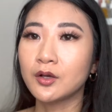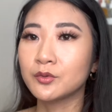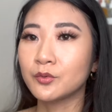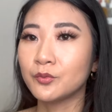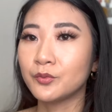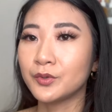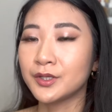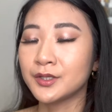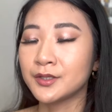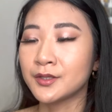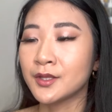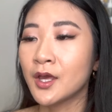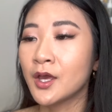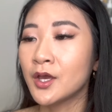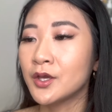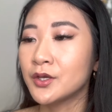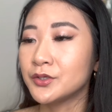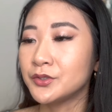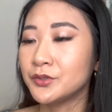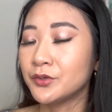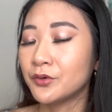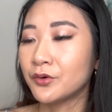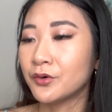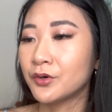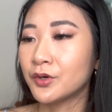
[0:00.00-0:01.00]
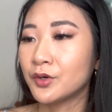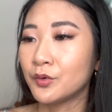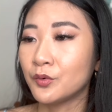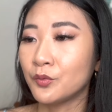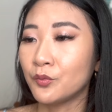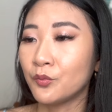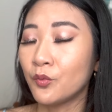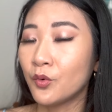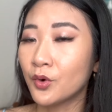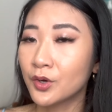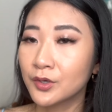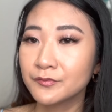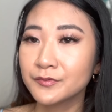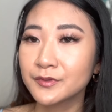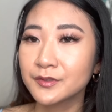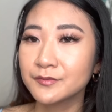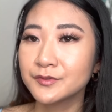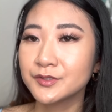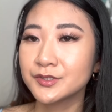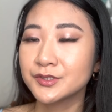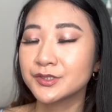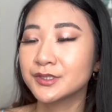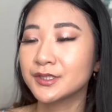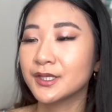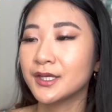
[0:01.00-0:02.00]
with your warmth of
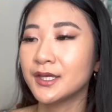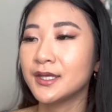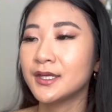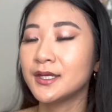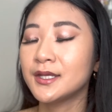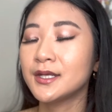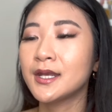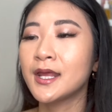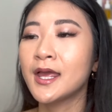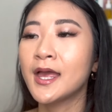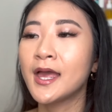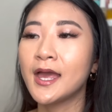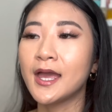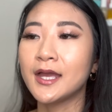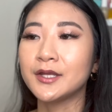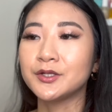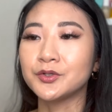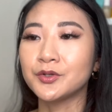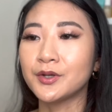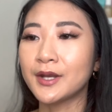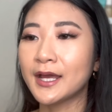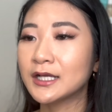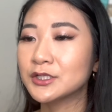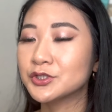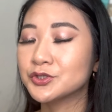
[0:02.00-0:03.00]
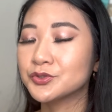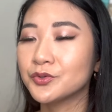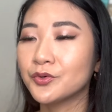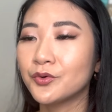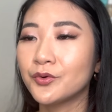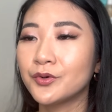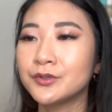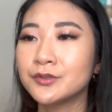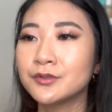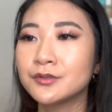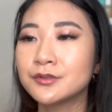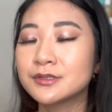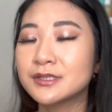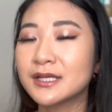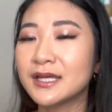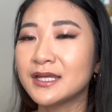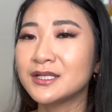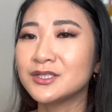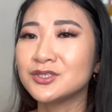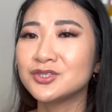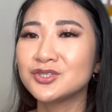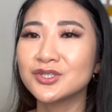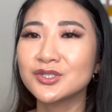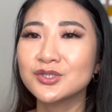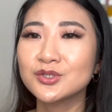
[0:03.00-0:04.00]
your skin and your natural oils, and
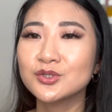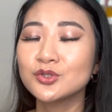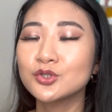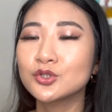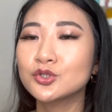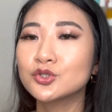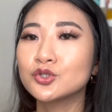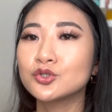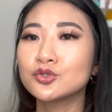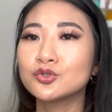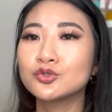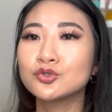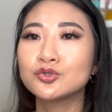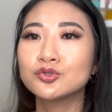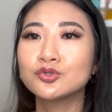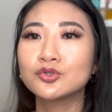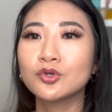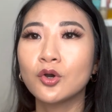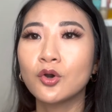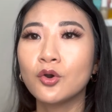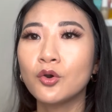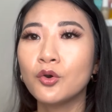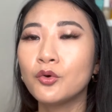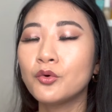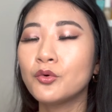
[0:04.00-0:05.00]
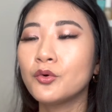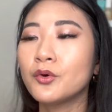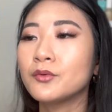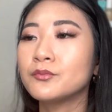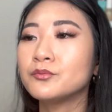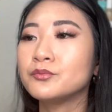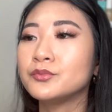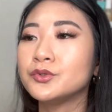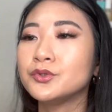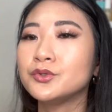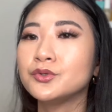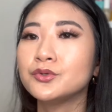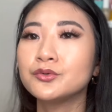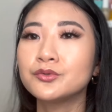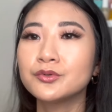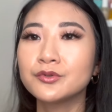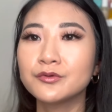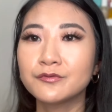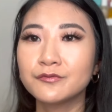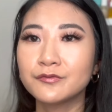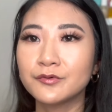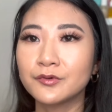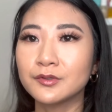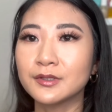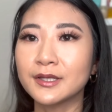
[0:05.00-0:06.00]
it just looks so
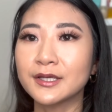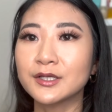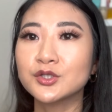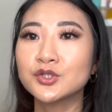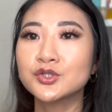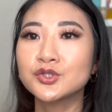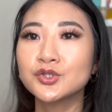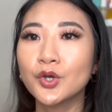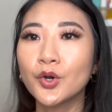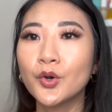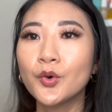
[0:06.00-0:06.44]
beautiful, like so